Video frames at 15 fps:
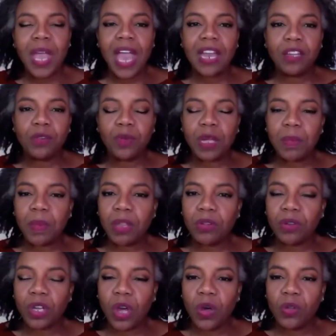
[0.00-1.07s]
And the great
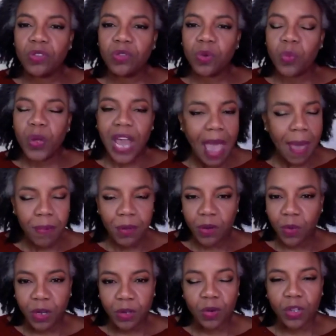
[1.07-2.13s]
mother goes, so what happened
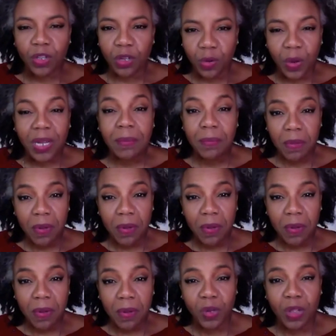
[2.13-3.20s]
while you were on
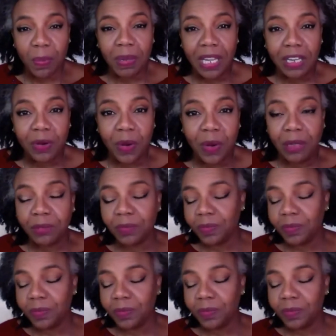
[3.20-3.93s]
the playground?